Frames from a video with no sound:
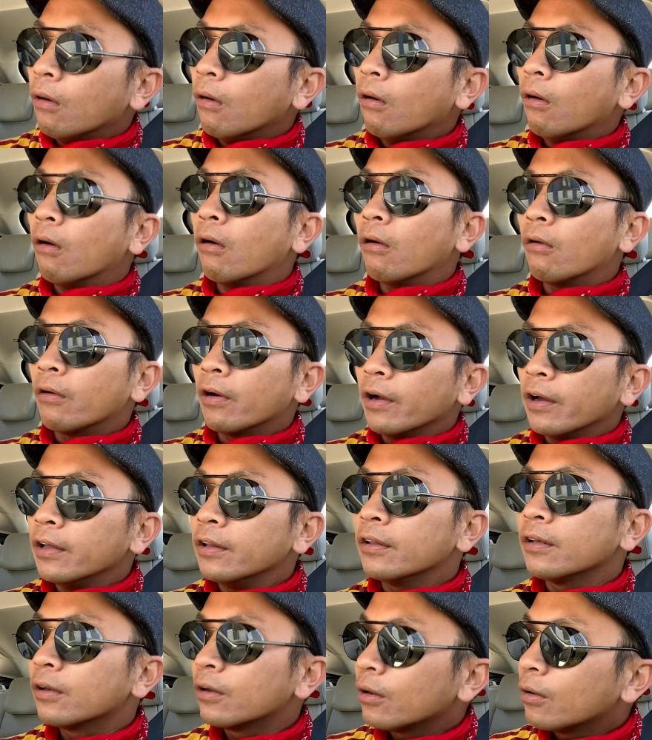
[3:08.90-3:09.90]
All right,
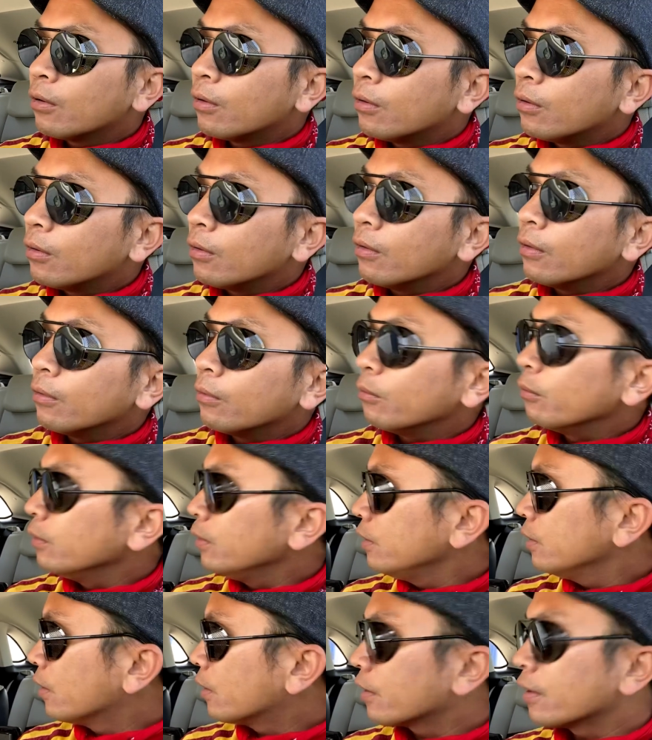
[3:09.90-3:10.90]

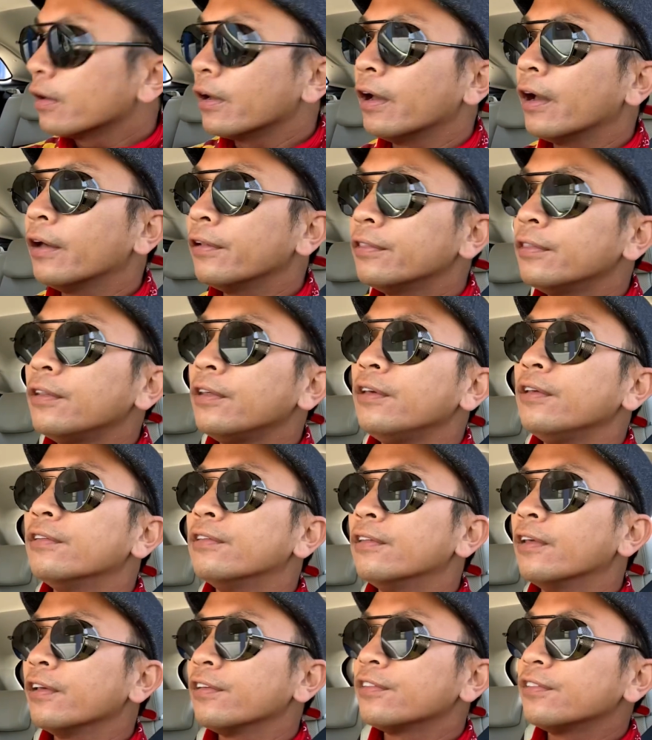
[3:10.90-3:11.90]
we are at the
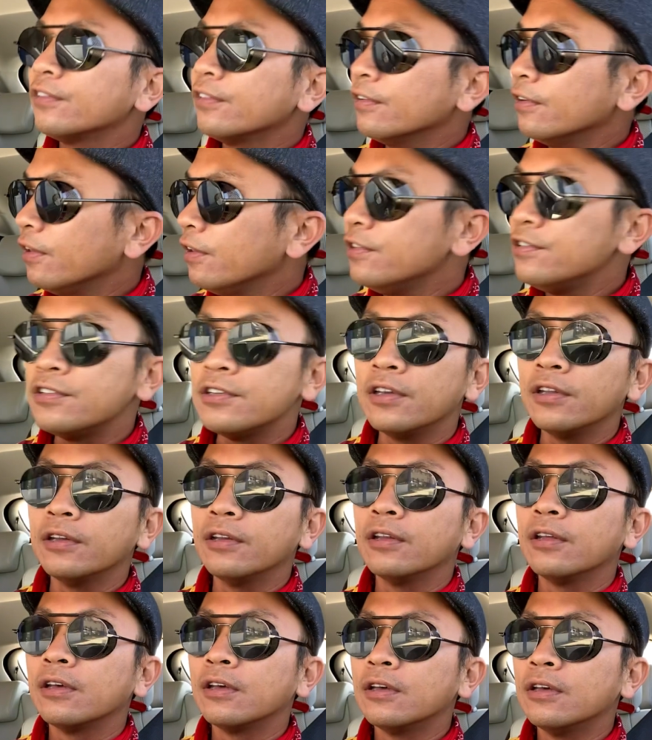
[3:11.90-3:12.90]

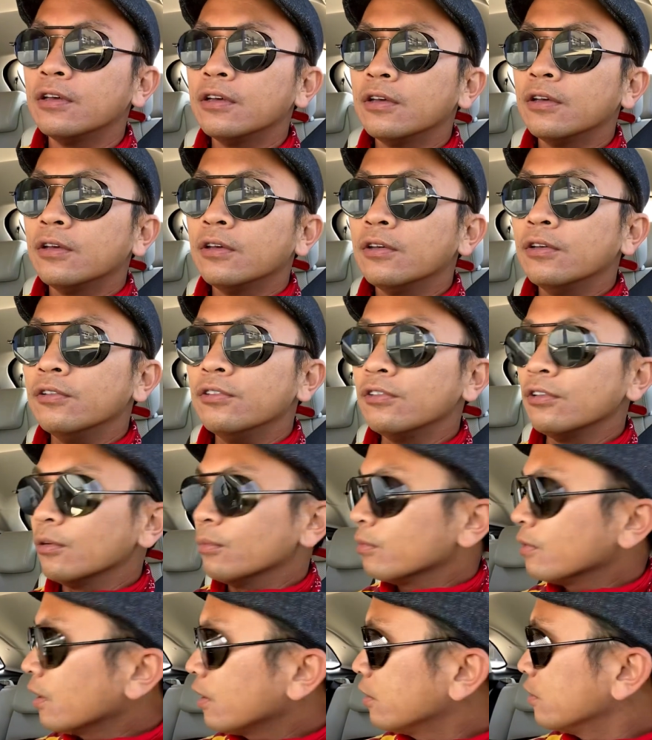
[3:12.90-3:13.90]
destination. So I'm
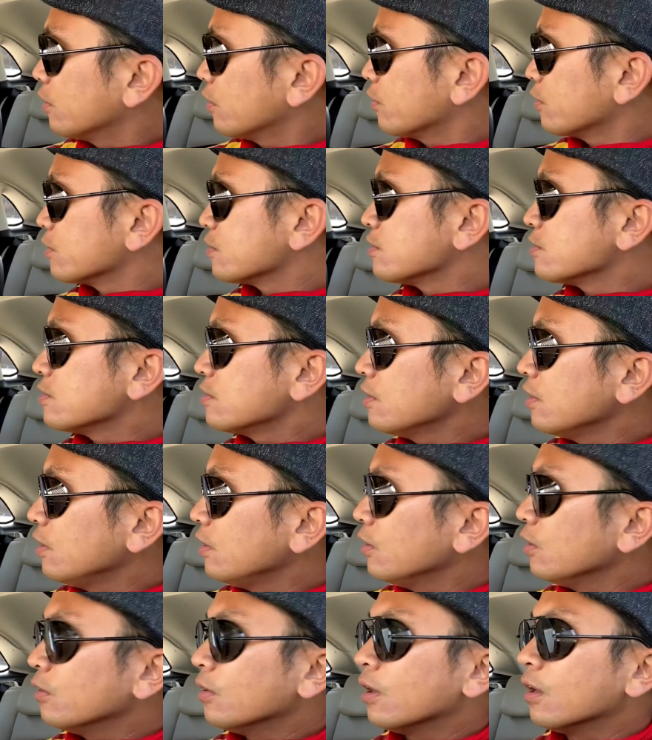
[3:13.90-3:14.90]
kind of nervous to
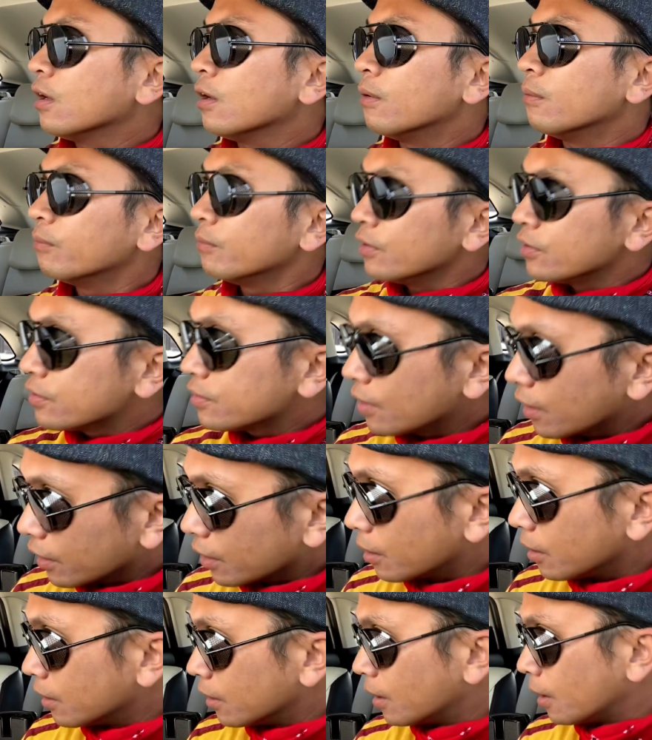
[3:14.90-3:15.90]
see, um, it's like
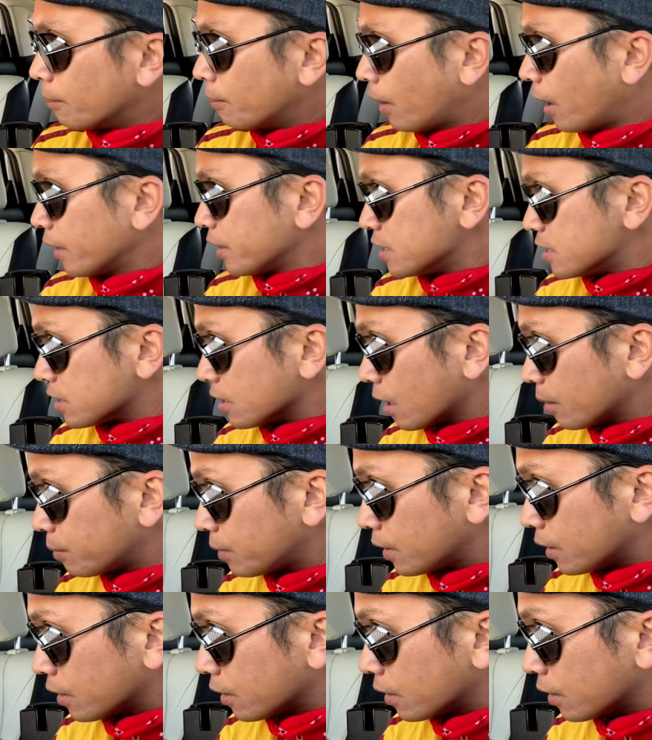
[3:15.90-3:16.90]
a, a, body shop
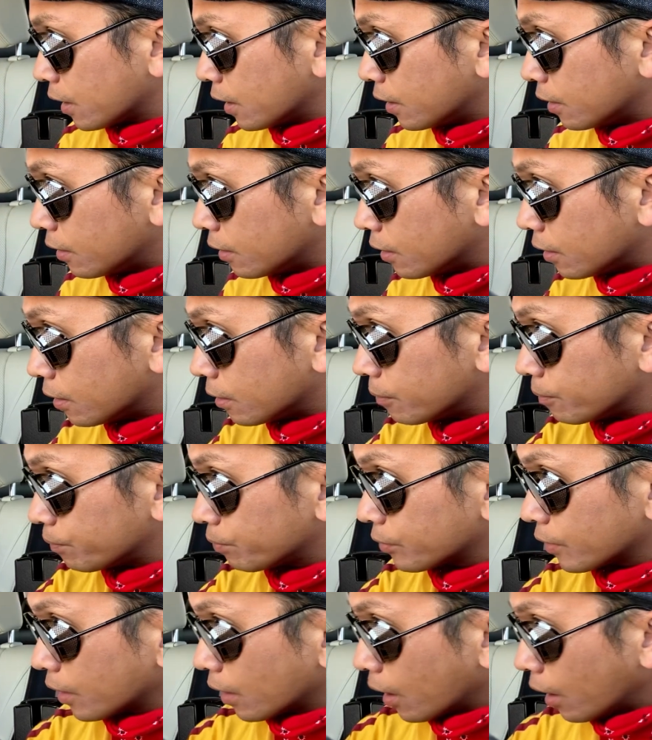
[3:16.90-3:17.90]
here in um,
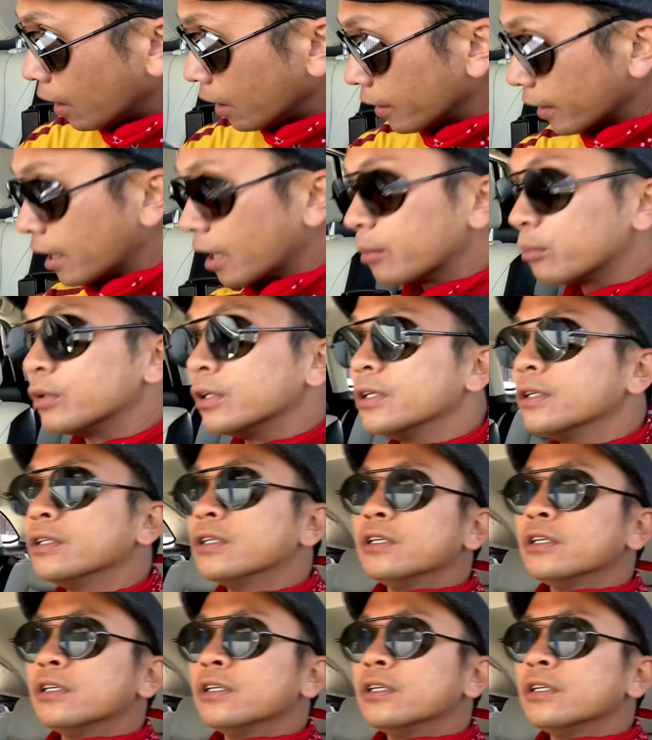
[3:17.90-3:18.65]
Alhambra.